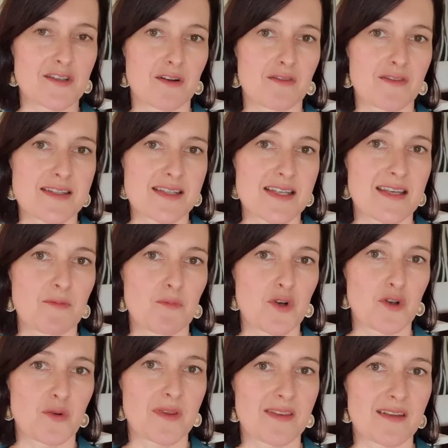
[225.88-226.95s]
obviously then
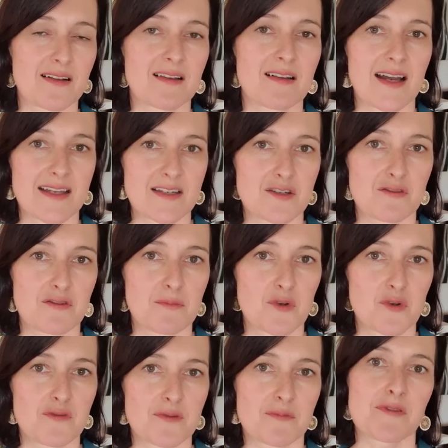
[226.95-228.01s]
work with the client to
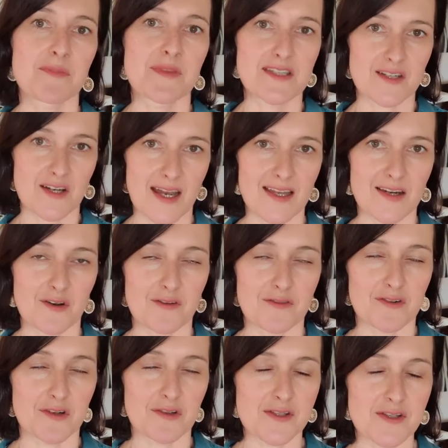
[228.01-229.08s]
remove them from the diet and
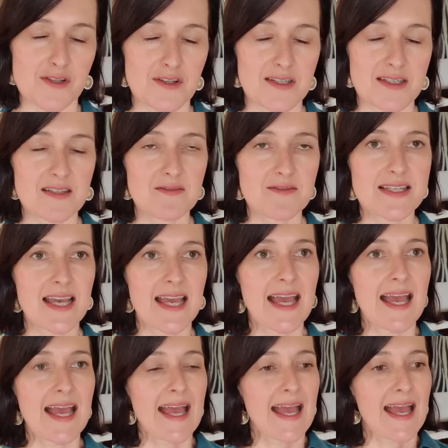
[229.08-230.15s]
offer alternatives.
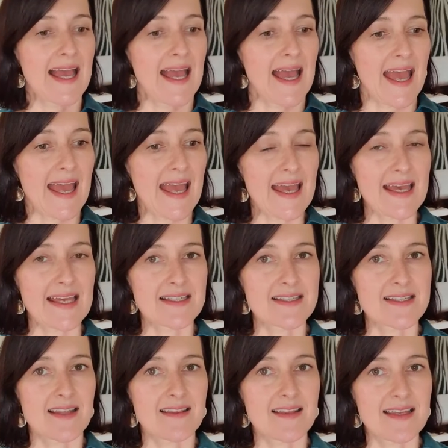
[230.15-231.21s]
And
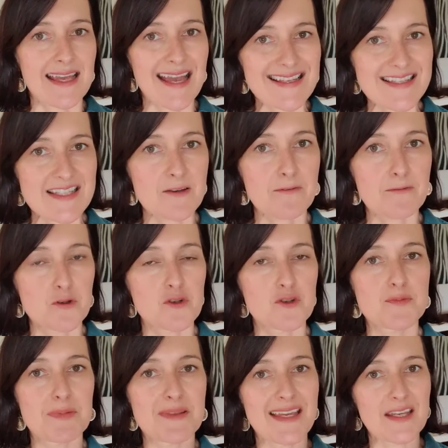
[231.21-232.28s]
the gassier
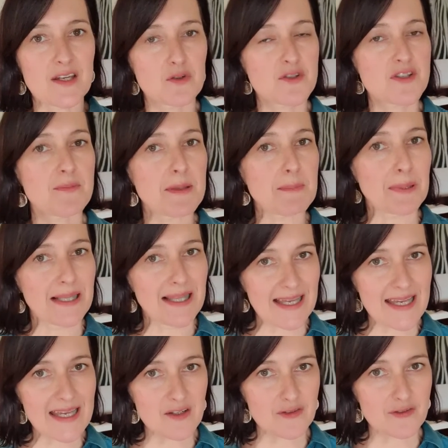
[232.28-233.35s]
foods, but they can also be
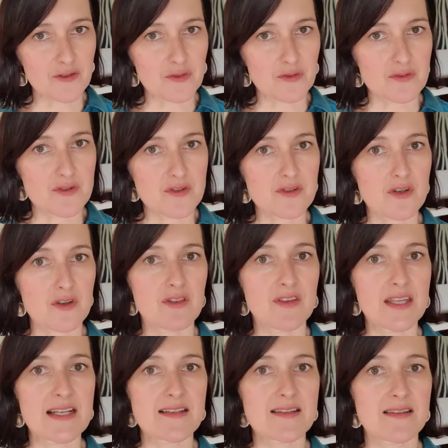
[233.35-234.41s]
plant foods. So
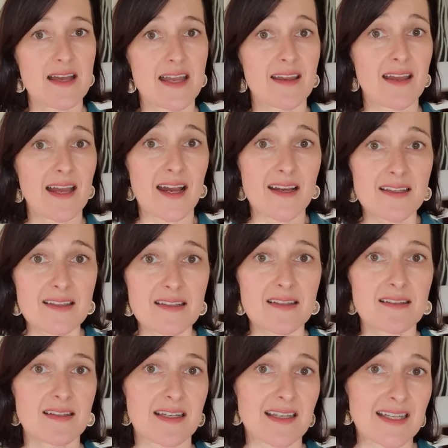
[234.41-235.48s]
things like
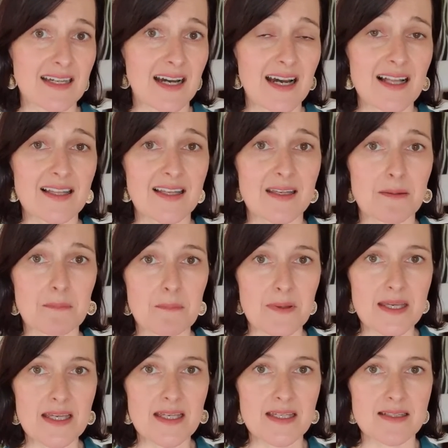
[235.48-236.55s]
onion and garlic and
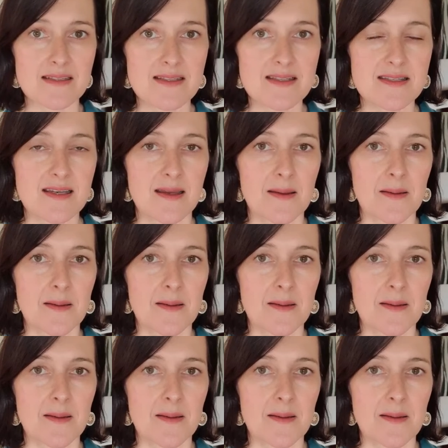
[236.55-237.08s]
beans